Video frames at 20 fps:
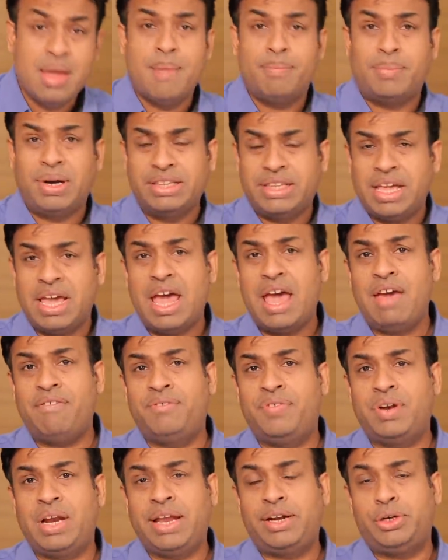But they
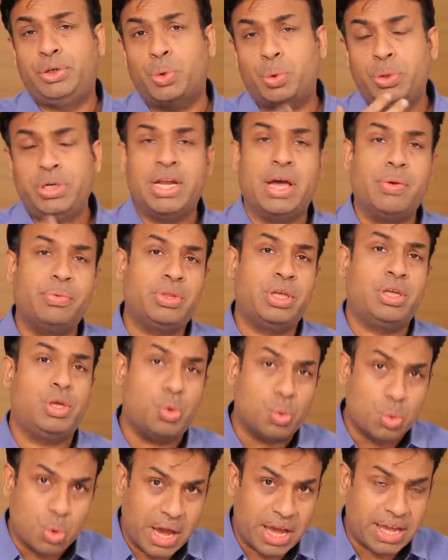have like toned down the
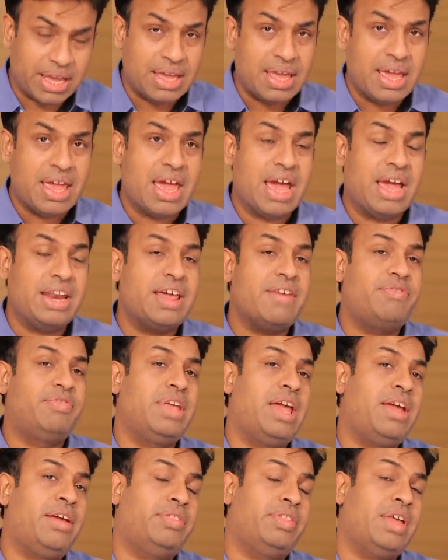UI, and have
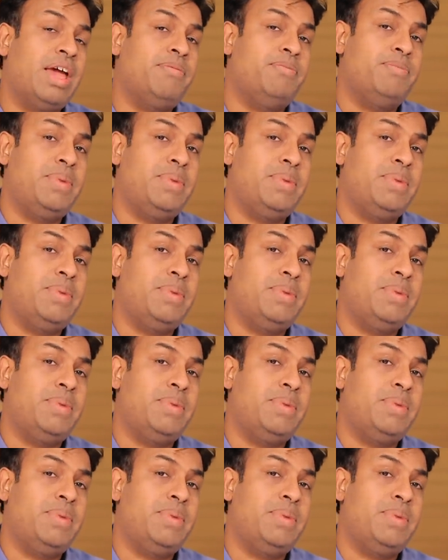they have